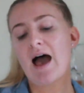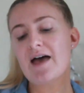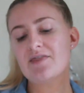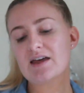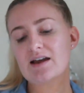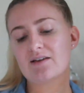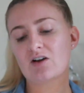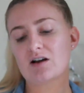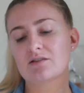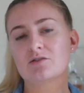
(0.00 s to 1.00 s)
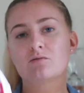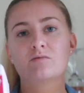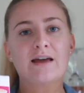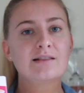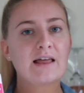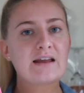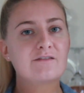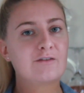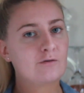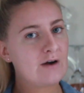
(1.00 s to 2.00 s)
And then I've got a little red
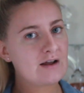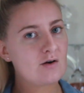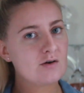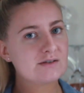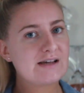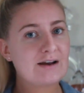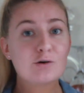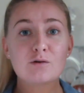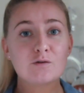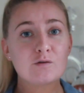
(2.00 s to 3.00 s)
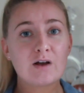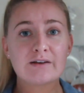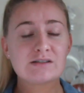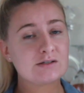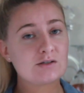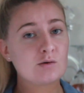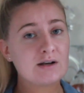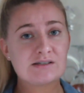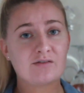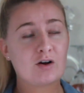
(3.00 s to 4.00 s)
light for wrinkles. I don't know if you guys
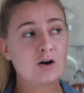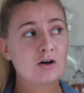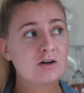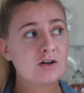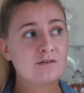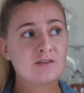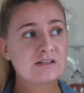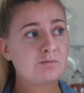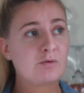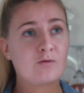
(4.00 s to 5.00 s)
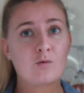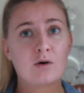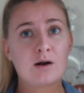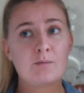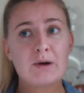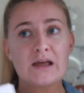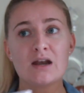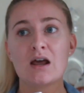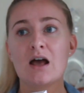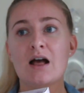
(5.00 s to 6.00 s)
have heard of this before,
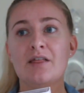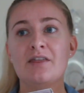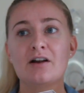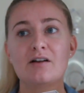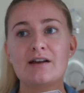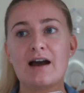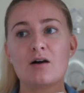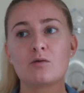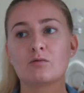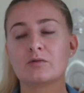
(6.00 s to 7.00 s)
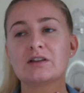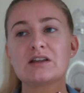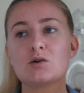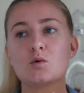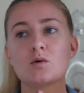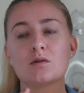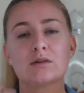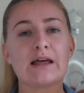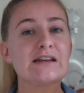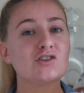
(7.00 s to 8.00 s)
but there are now really cool
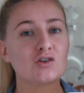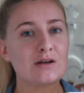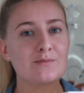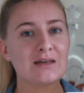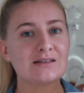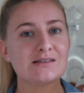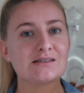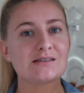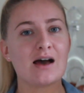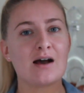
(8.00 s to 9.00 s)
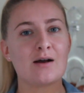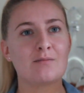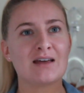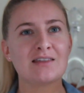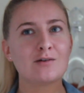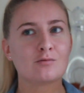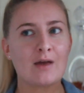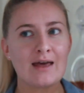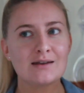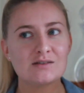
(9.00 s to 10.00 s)
light treatments. I think
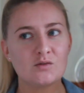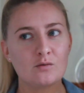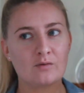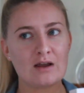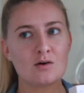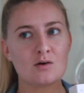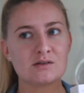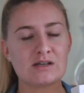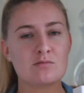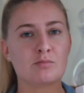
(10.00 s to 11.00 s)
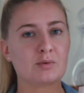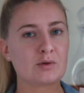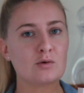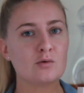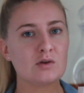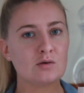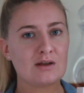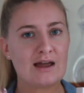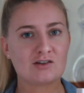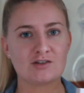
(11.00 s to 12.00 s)
red is for wrinkles and blue you
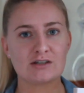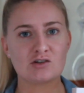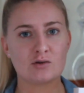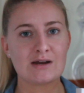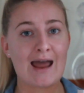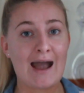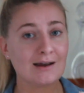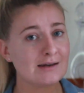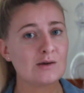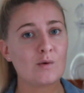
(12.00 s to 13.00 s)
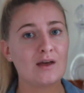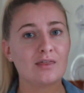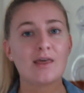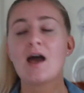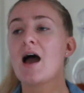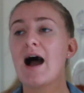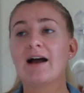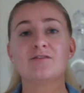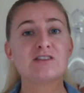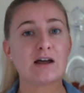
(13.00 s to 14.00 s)
could actually treat acne with.
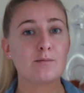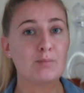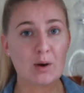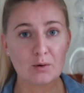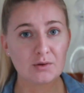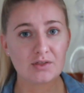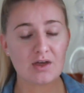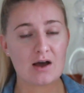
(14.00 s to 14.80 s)
I've done both.